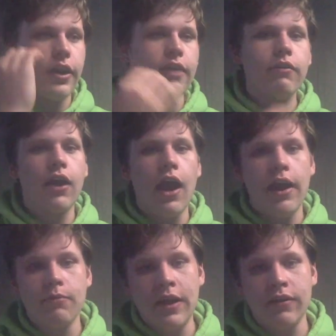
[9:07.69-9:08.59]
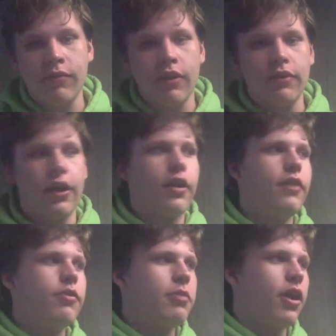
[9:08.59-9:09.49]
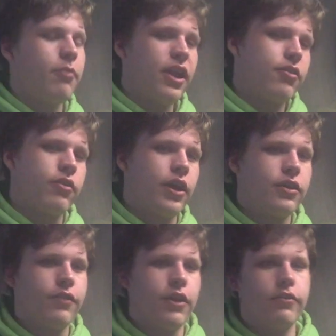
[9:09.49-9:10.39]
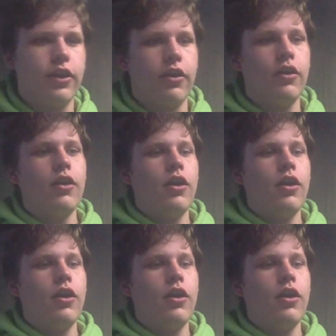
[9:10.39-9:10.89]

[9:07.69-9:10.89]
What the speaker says: Even I'm not definitive care. Even paramedics are not definitive care.